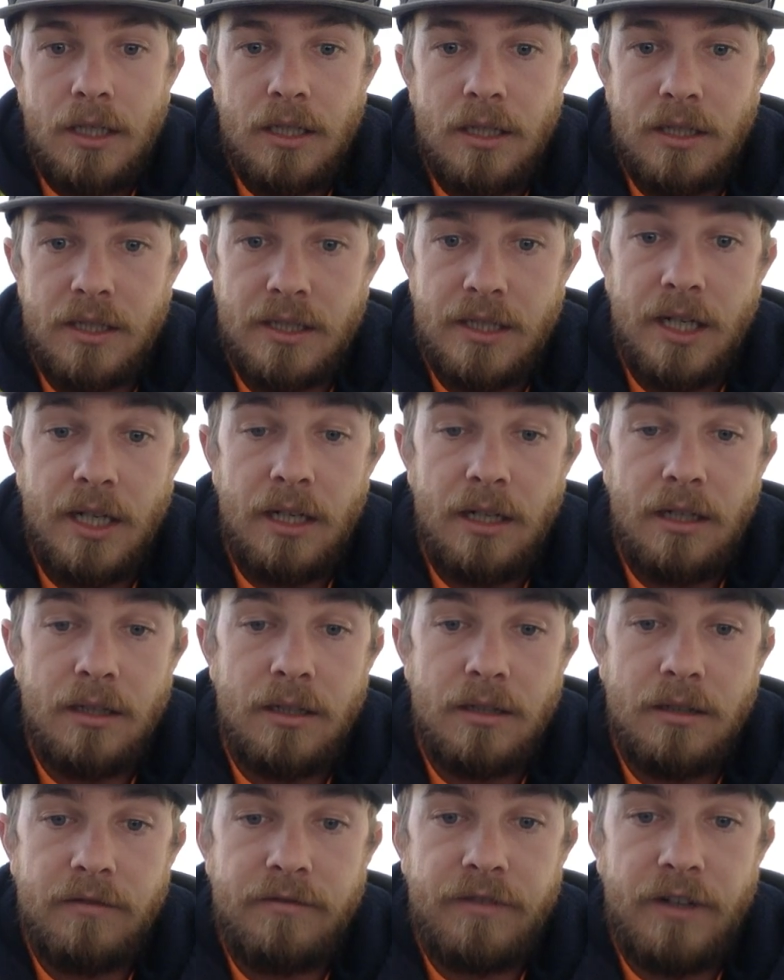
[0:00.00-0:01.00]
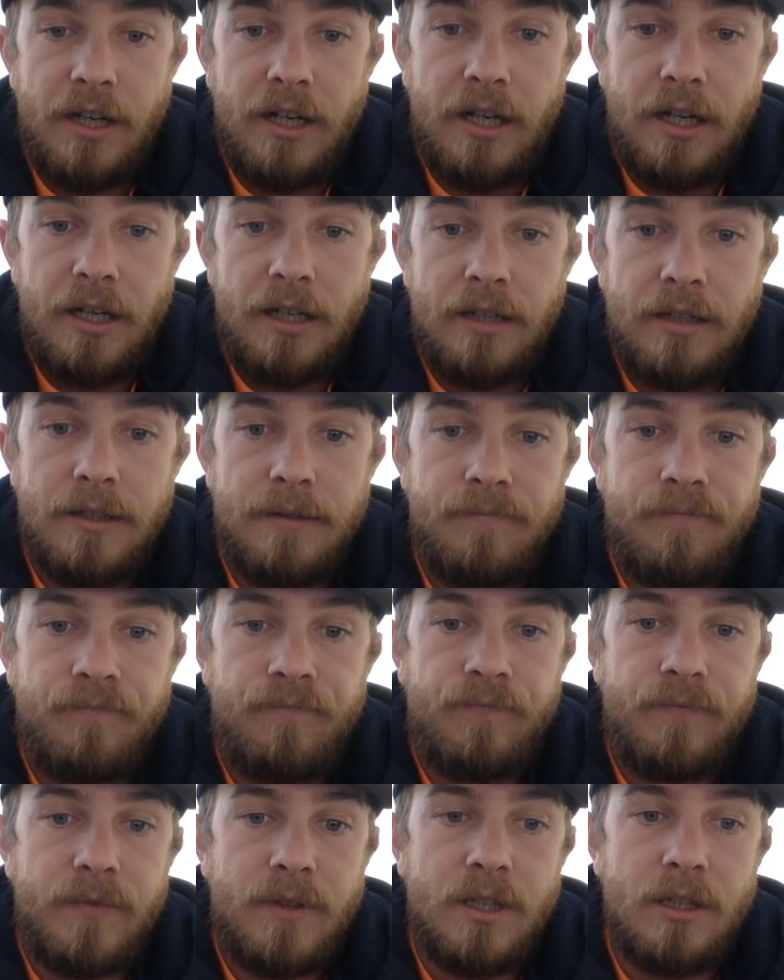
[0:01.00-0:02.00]
A state defined,
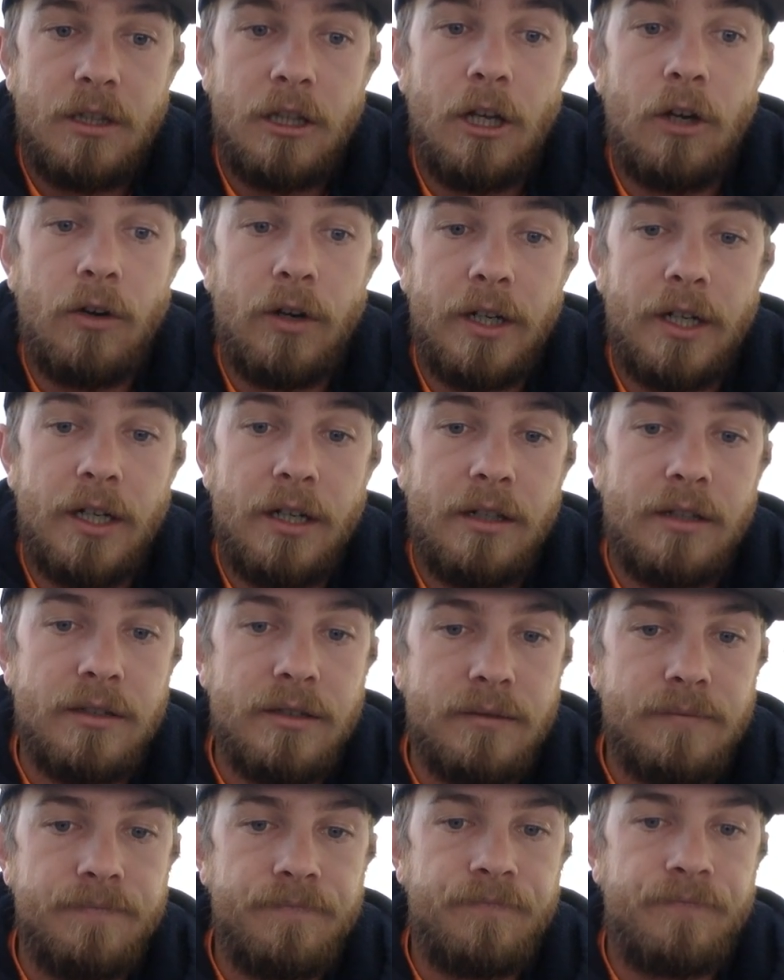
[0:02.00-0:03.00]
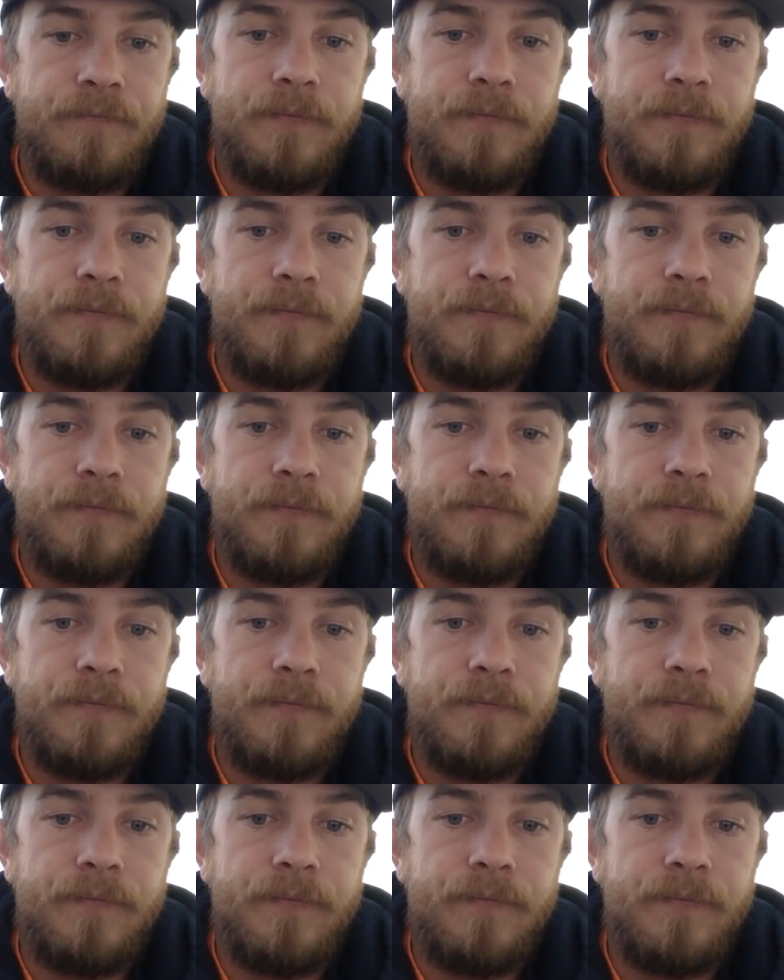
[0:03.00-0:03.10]
lowercase,